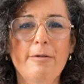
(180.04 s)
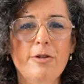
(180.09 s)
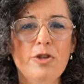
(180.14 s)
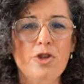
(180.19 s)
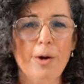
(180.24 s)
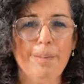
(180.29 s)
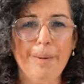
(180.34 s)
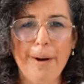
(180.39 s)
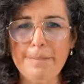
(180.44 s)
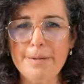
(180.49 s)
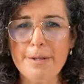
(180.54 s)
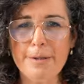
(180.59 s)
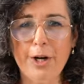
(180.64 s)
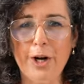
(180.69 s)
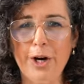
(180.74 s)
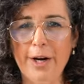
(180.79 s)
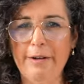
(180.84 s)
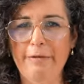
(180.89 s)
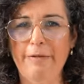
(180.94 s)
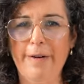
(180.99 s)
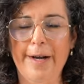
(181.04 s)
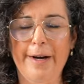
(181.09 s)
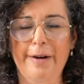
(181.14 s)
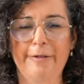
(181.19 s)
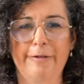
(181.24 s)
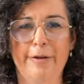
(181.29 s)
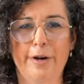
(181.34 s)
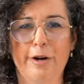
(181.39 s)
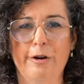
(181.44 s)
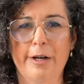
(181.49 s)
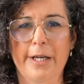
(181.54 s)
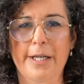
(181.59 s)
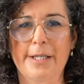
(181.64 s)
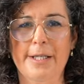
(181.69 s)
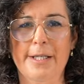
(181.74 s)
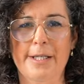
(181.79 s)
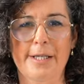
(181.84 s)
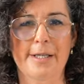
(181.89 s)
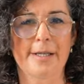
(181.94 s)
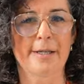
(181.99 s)
chop up some cauliflower
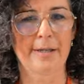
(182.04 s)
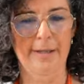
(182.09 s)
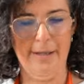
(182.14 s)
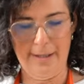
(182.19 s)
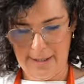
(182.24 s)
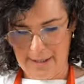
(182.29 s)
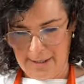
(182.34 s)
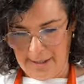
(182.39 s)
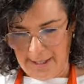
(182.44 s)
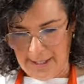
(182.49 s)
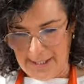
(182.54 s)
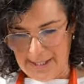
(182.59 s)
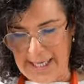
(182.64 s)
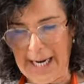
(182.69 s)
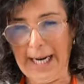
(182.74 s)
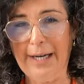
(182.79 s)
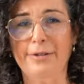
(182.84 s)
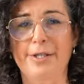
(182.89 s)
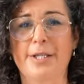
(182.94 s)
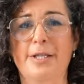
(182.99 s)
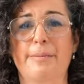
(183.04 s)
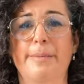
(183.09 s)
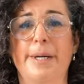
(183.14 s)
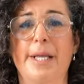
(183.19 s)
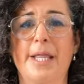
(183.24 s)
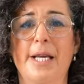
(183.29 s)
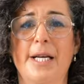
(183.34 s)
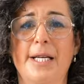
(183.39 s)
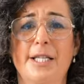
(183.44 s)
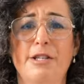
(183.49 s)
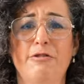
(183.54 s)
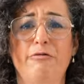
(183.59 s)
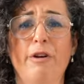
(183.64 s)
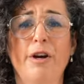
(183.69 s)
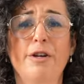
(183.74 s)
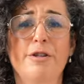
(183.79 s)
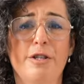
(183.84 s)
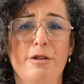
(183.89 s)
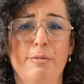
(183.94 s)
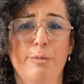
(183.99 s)
florets, douse them in this,
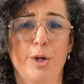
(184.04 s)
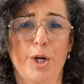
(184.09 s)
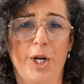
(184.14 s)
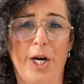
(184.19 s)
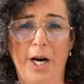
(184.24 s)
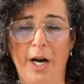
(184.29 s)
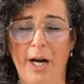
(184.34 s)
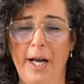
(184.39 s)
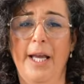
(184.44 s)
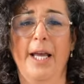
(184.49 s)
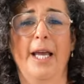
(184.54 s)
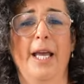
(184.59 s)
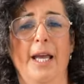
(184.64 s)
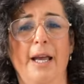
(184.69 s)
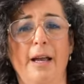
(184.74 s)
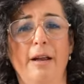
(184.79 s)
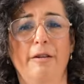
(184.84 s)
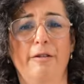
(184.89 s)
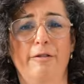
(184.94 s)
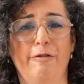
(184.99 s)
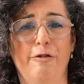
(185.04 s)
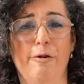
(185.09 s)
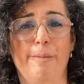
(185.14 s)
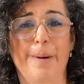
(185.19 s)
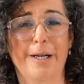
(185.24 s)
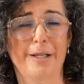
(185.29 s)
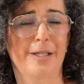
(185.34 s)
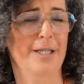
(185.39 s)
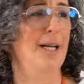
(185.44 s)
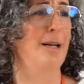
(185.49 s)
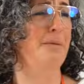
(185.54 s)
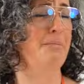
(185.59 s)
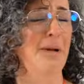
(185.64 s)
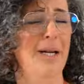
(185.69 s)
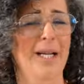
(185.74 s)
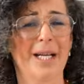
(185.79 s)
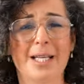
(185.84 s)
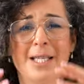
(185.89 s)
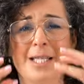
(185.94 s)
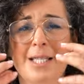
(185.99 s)
roast them on high heat for about 10
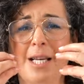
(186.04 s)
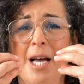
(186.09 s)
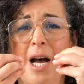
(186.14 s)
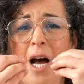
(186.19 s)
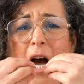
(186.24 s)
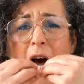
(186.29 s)
minutes.